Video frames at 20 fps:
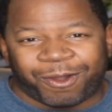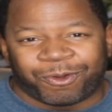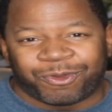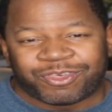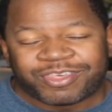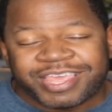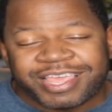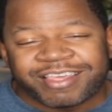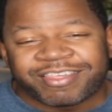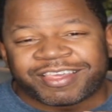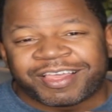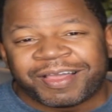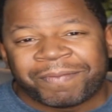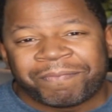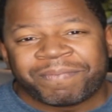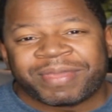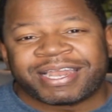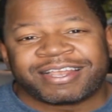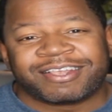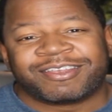She is
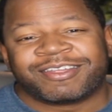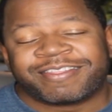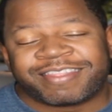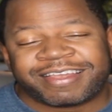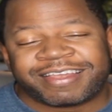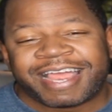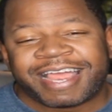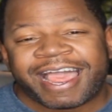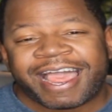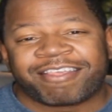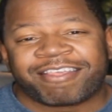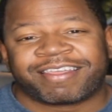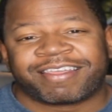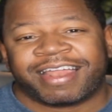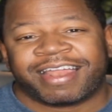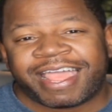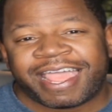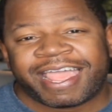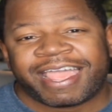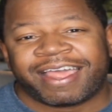committed to the task at
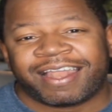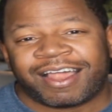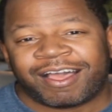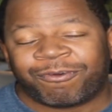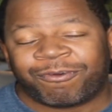hand of